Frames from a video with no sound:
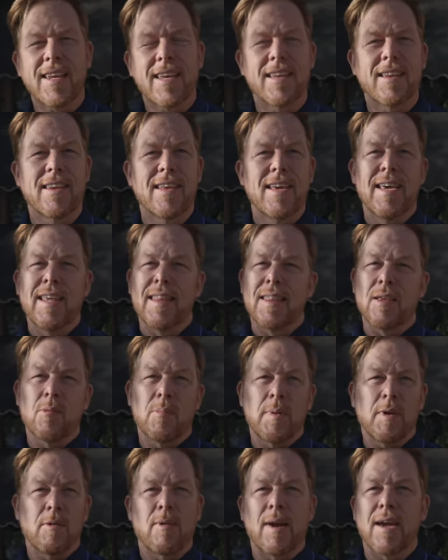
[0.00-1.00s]
and they'll
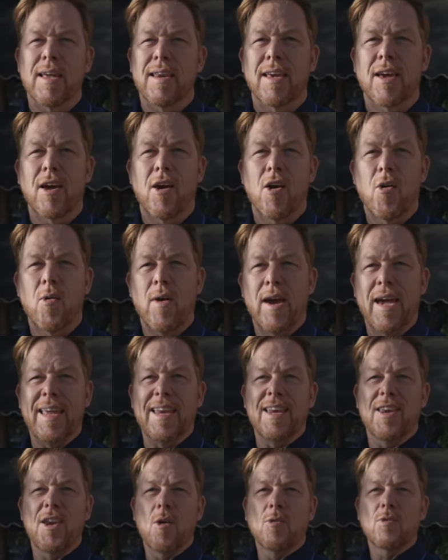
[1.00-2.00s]
be ready to go
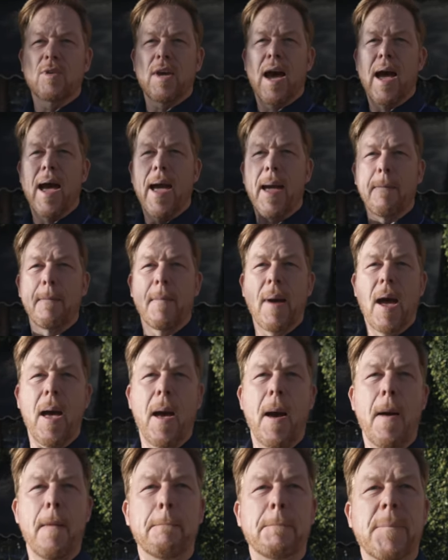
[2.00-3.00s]
in no time.
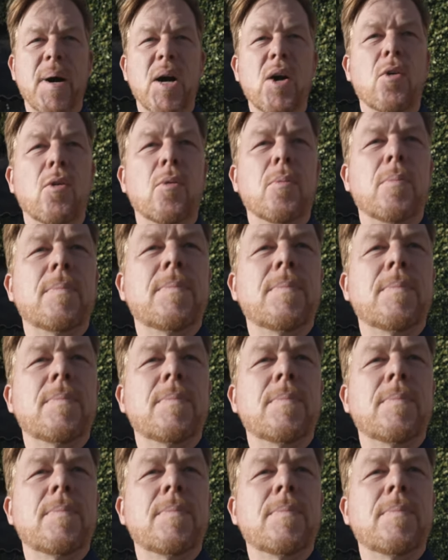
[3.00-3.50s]
Boom.